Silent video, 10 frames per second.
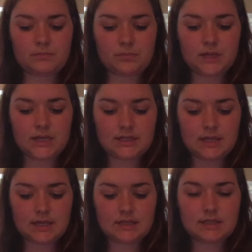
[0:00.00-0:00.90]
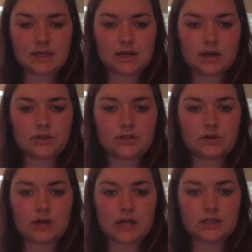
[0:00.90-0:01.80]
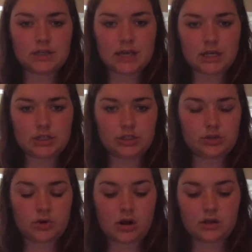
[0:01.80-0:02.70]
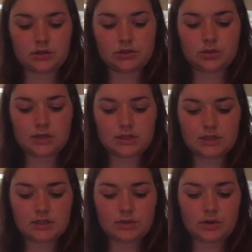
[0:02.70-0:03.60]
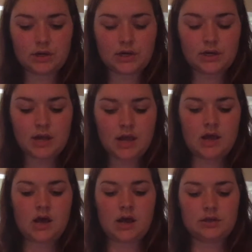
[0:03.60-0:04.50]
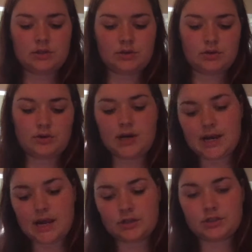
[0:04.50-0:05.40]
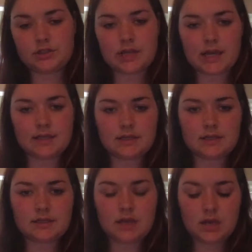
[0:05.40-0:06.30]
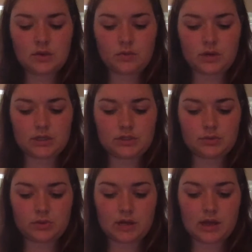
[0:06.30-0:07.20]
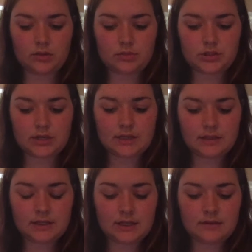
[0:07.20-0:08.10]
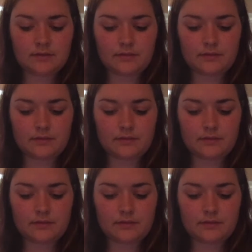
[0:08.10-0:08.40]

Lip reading: PTs can also educate you on the joint disorder, also create exercises which will help strengthening,